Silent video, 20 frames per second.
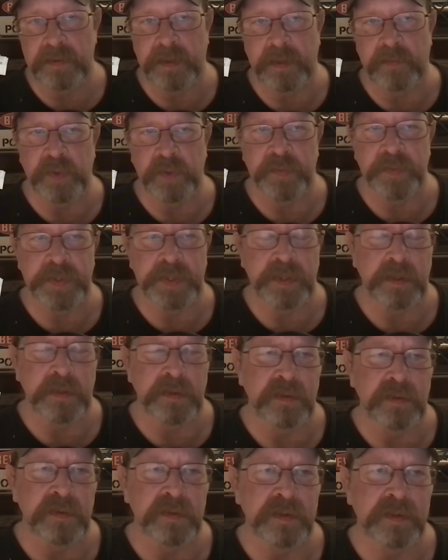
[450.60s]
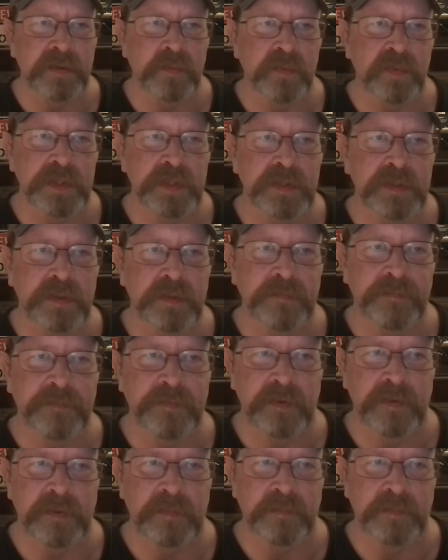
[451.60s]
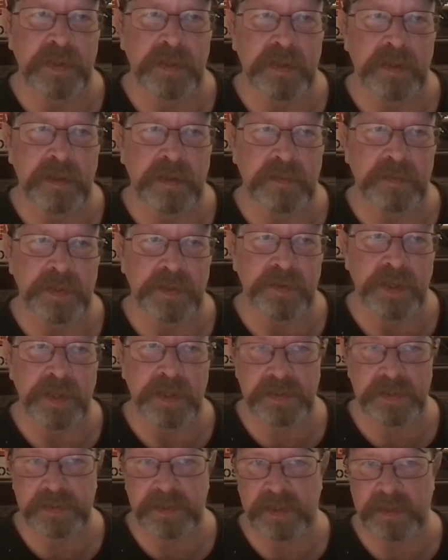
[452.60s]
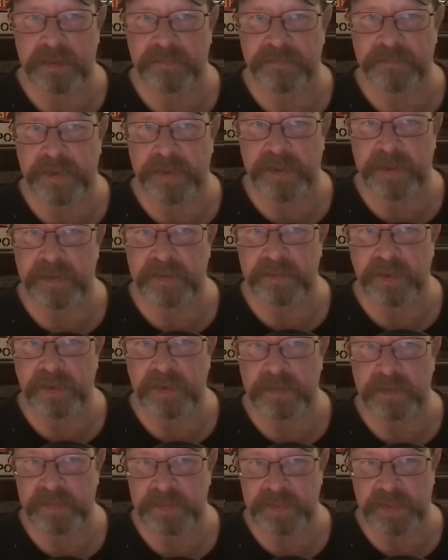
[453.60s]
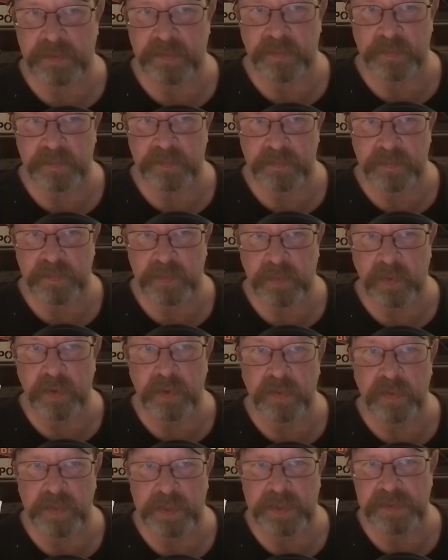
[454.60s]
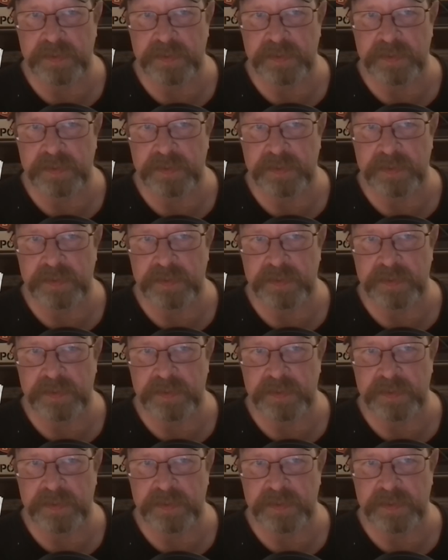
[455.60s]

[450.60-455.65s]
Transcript: that we would get a nuclear winter from Iraq setting fire to oil